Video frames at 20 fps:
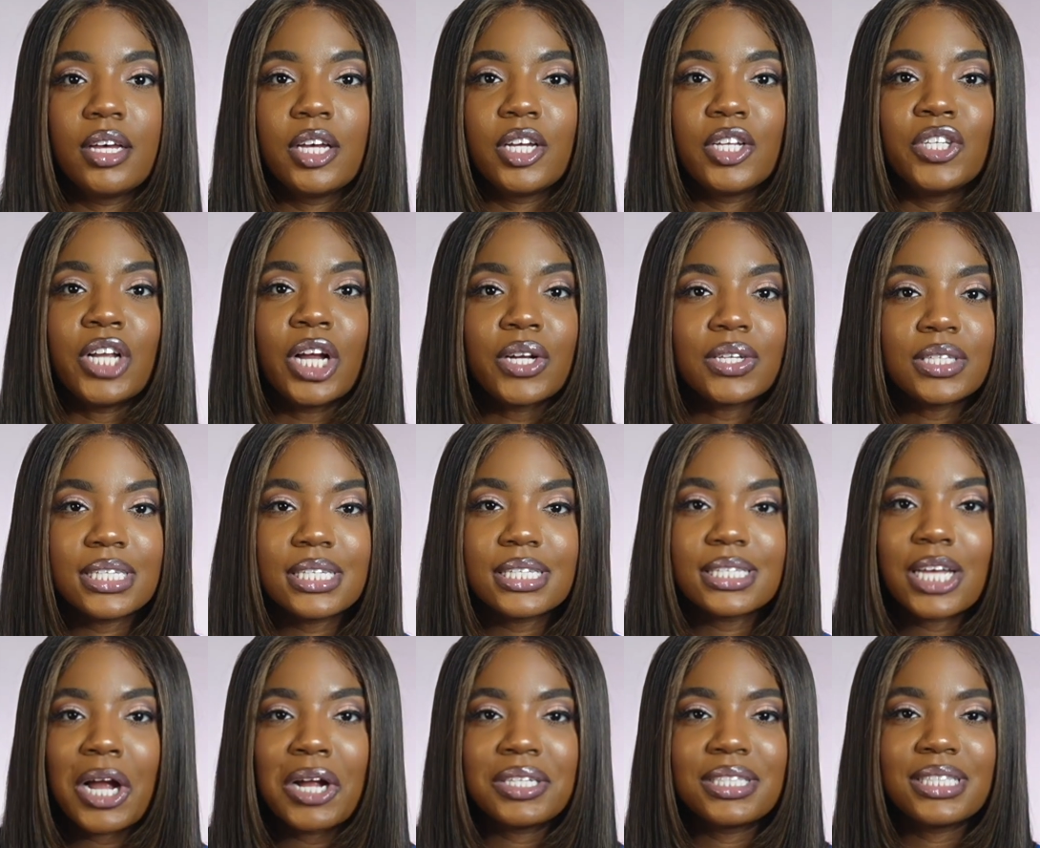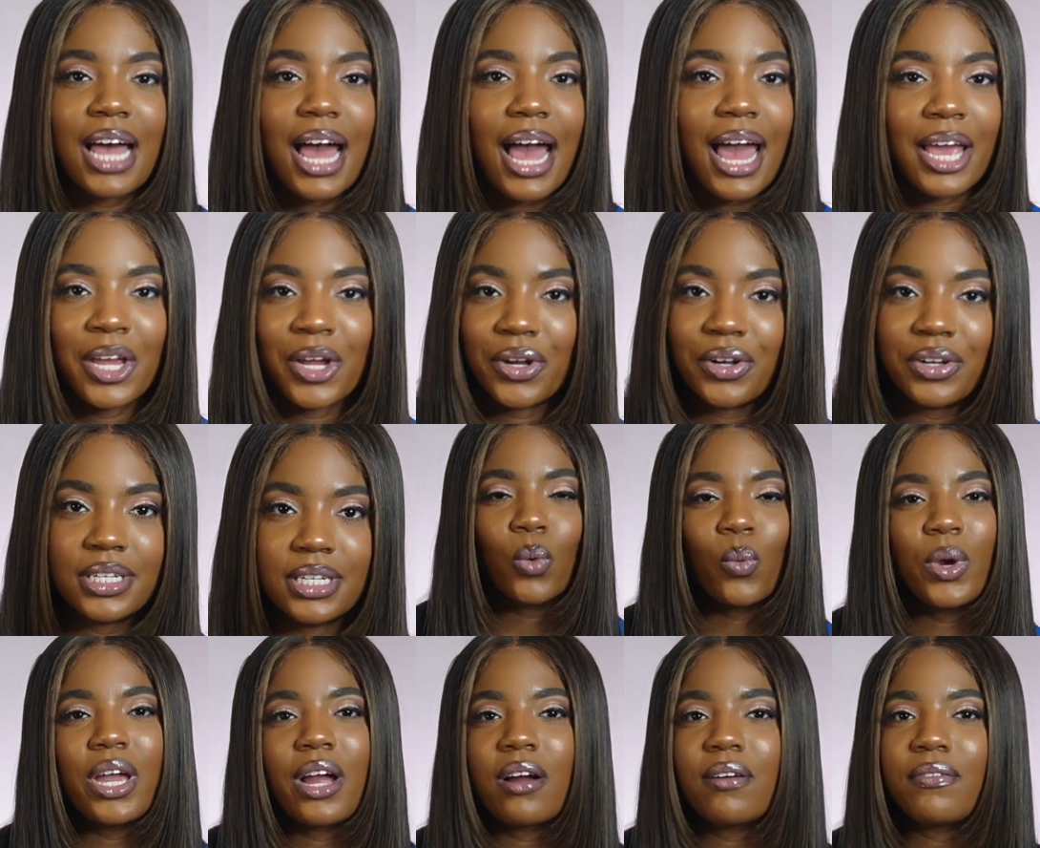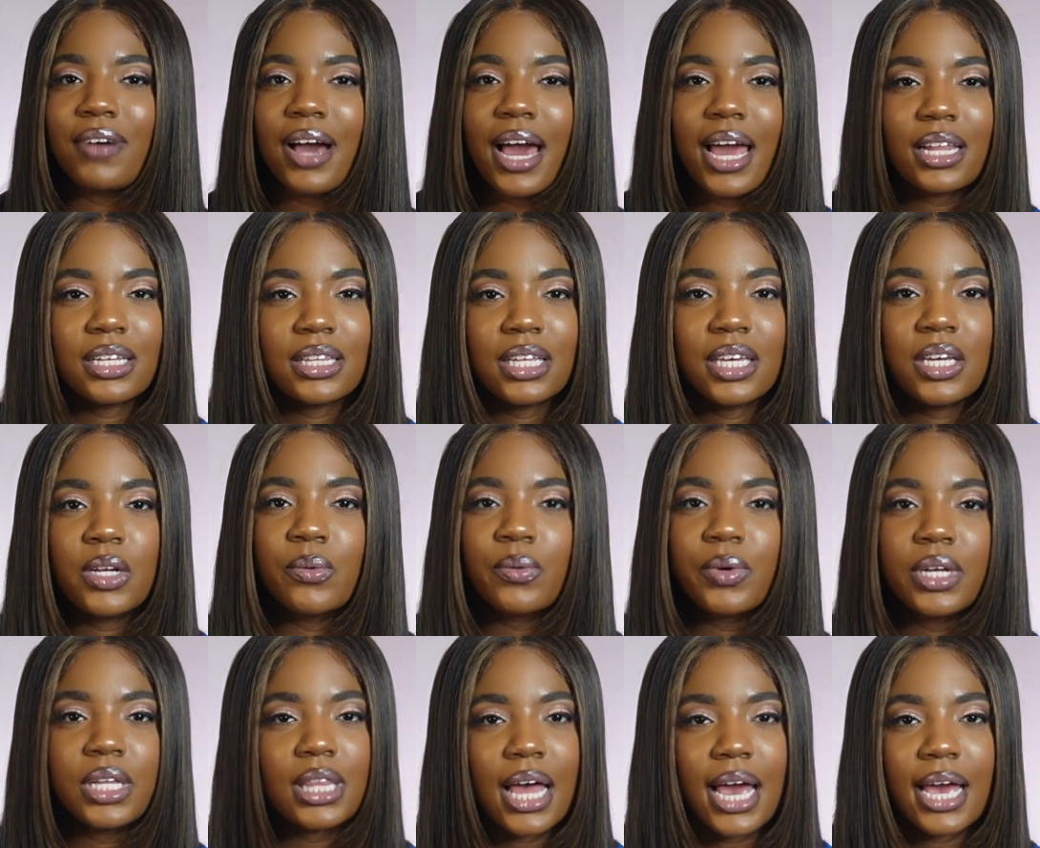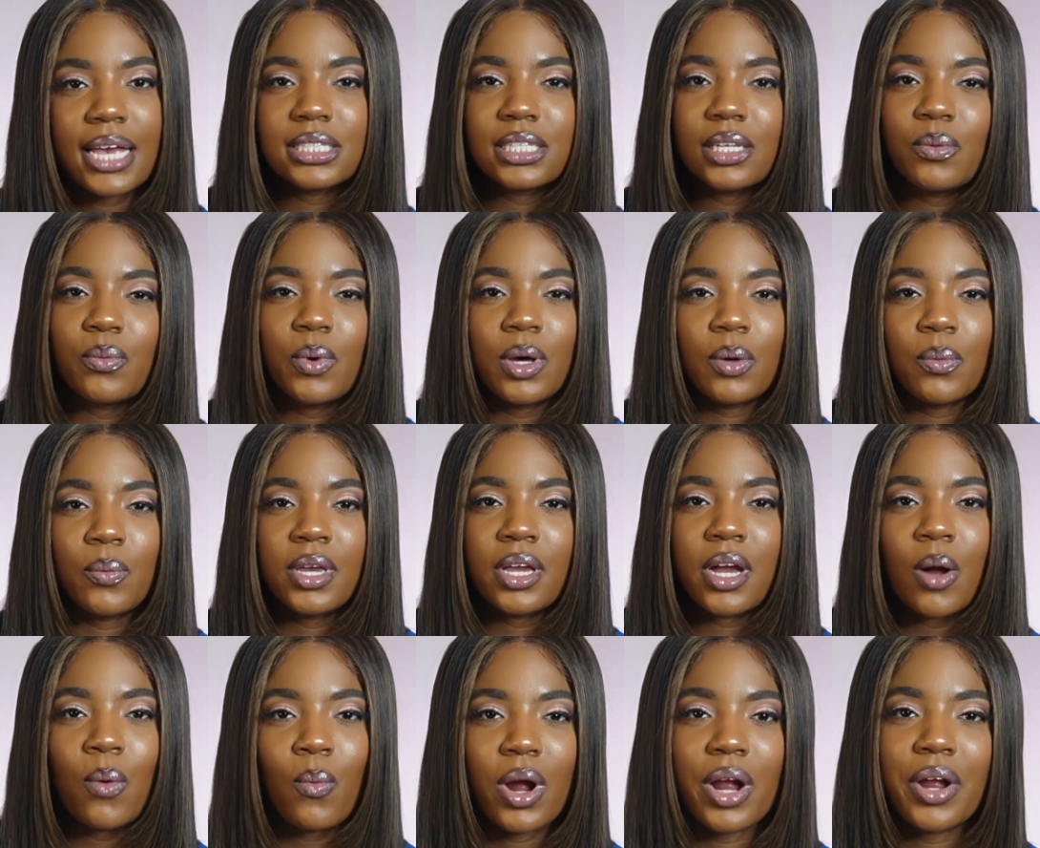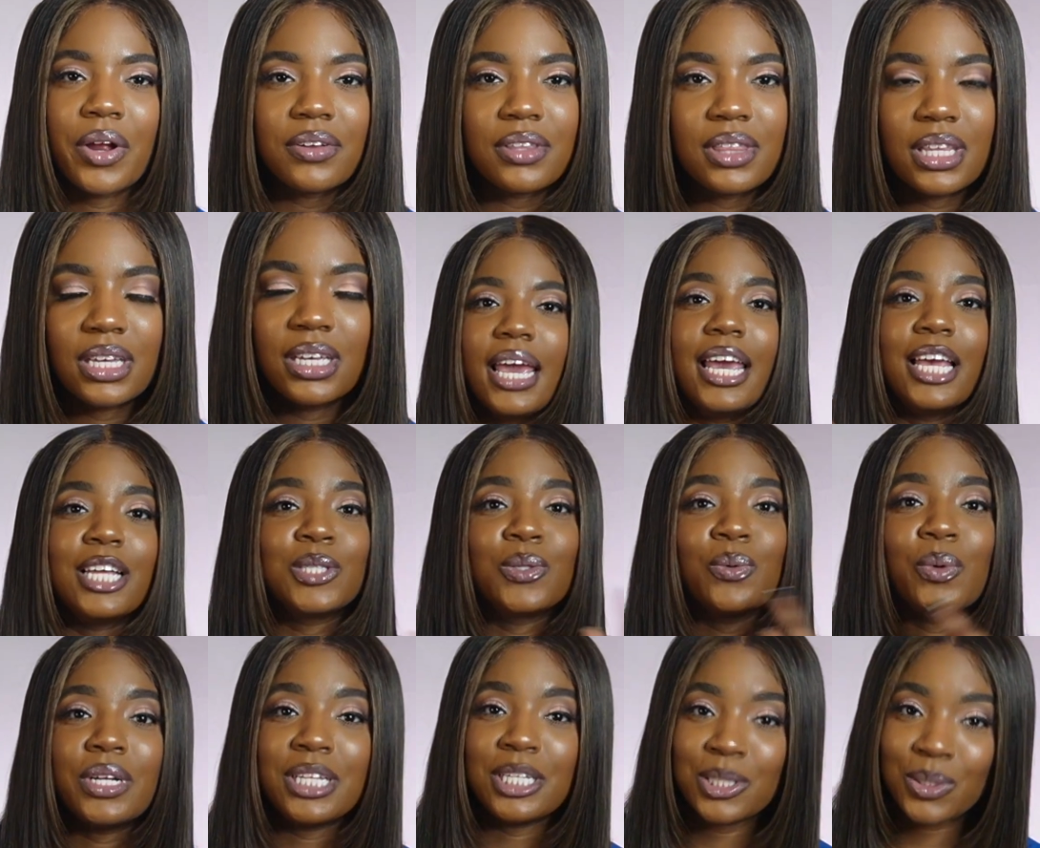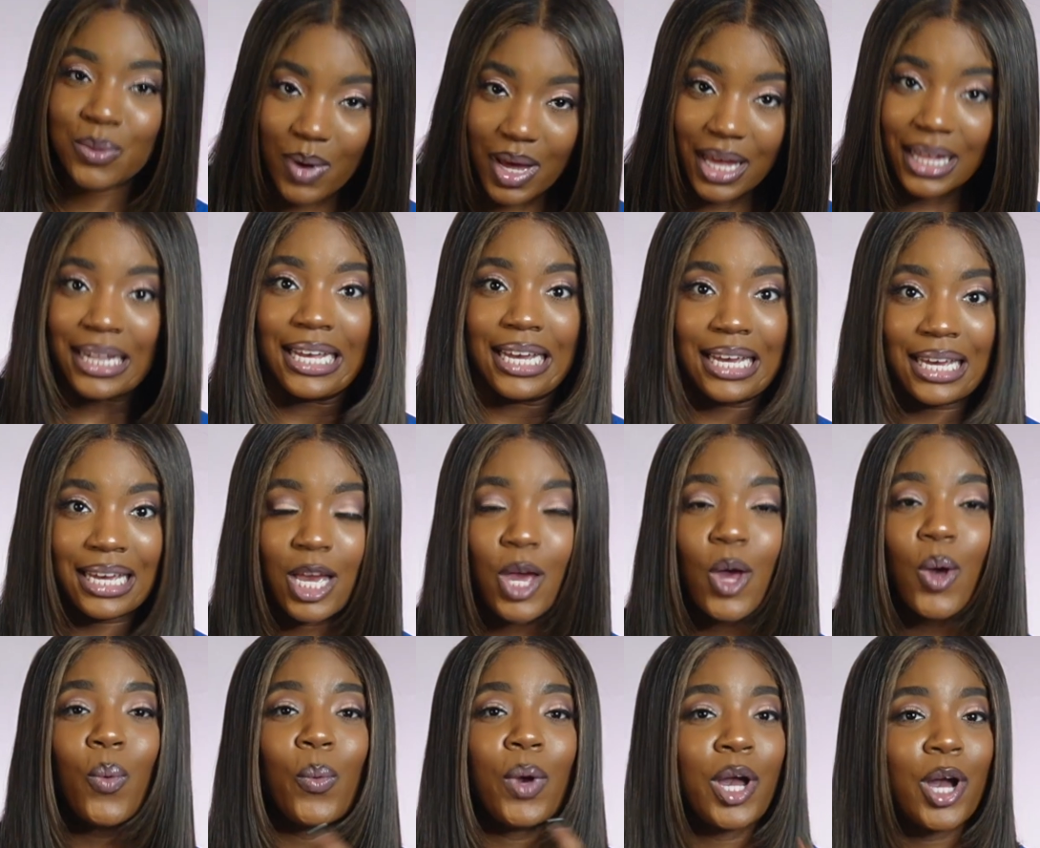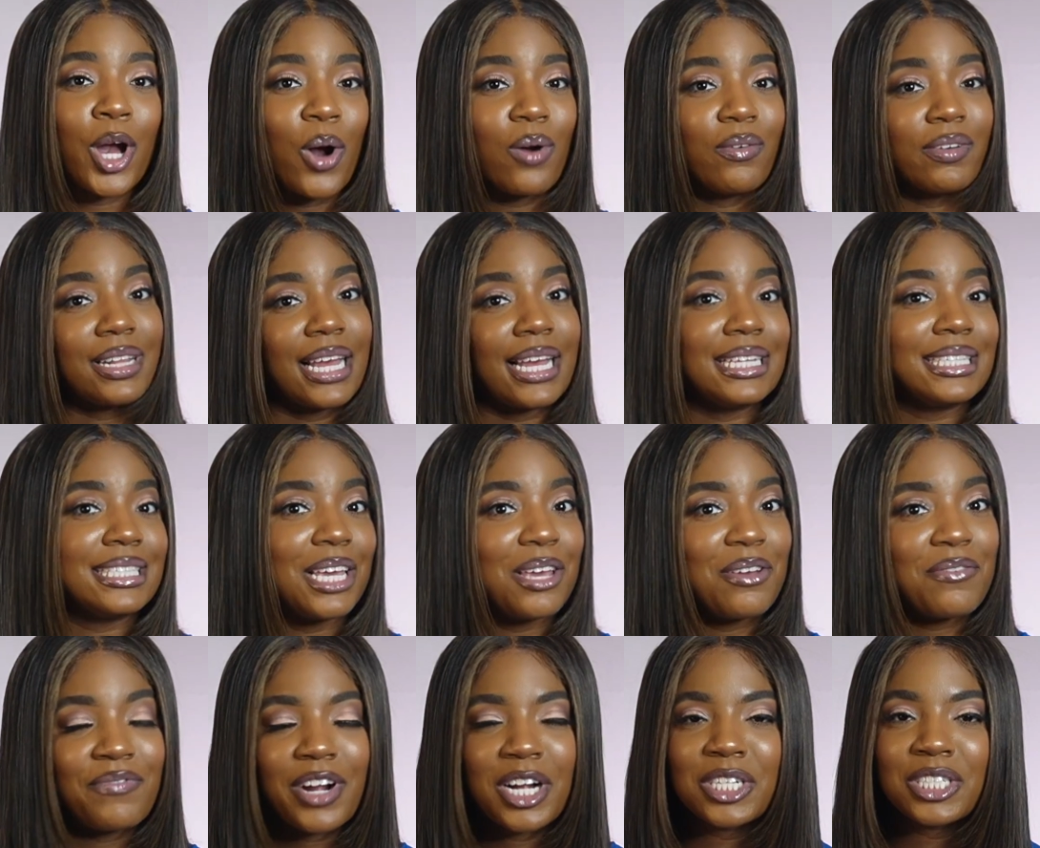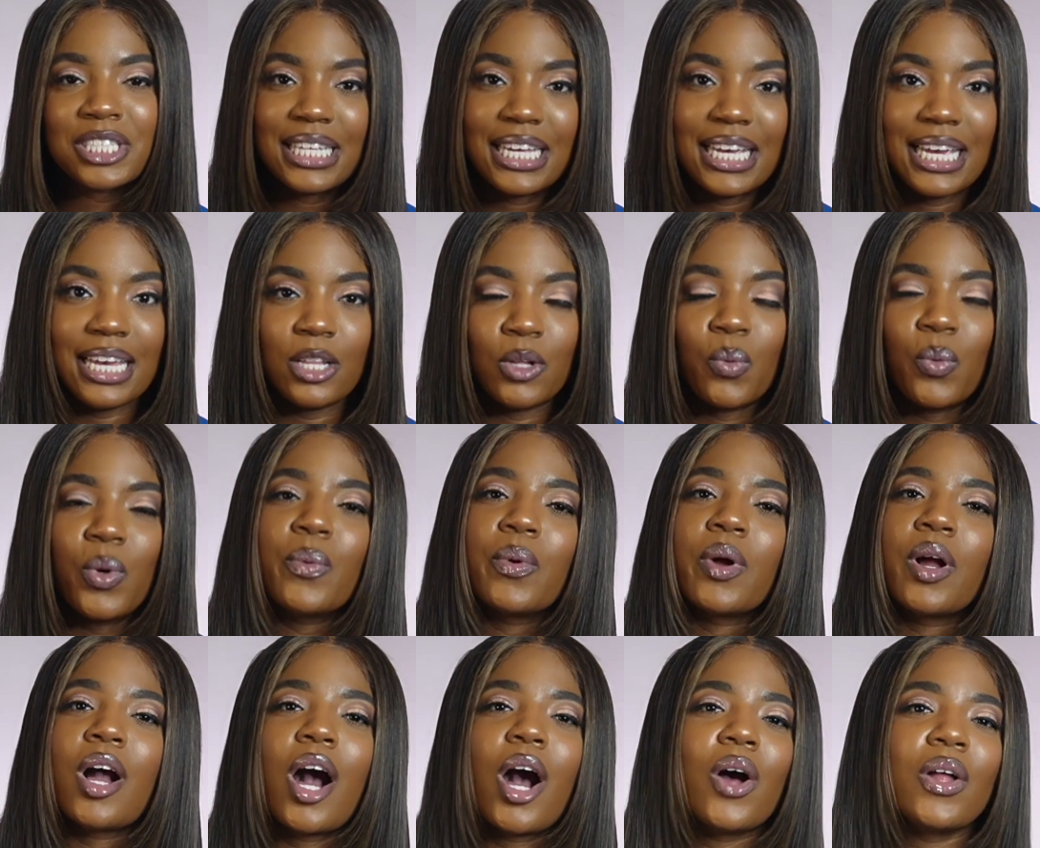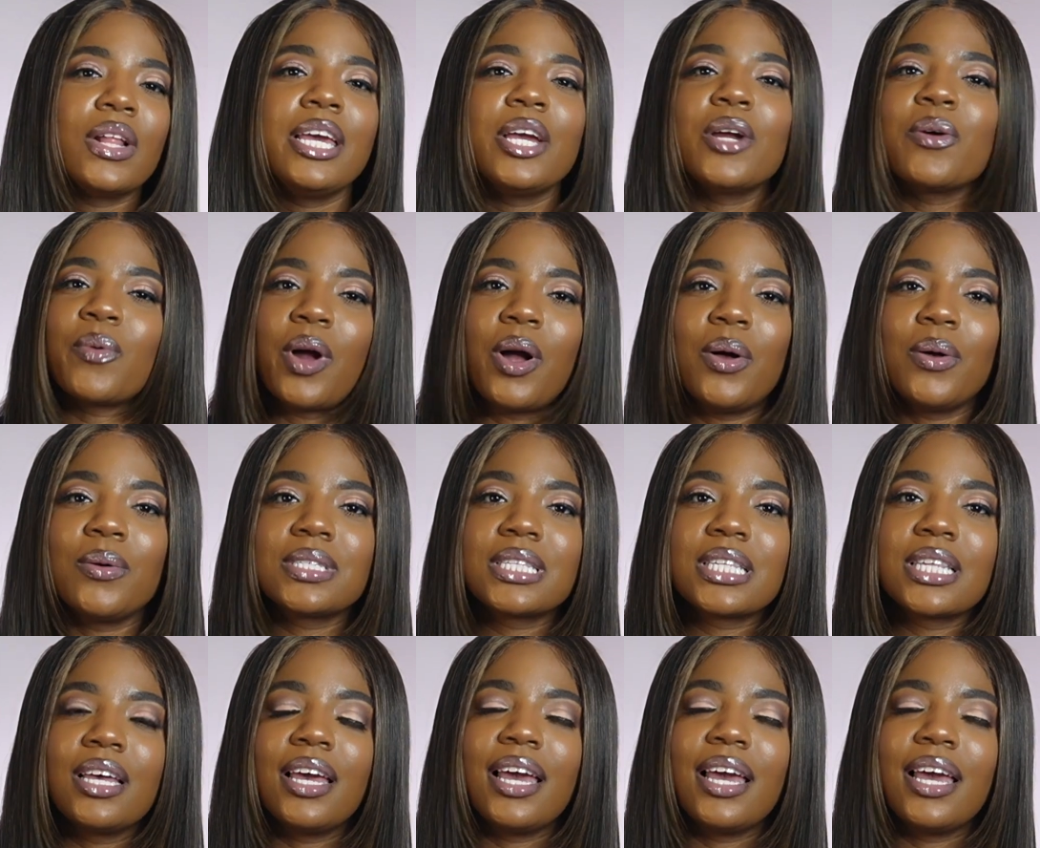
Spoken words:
Nurses are tired. We are finally realizing what we are worth. In 2020, when COVID-19 first hit, we were called heroes.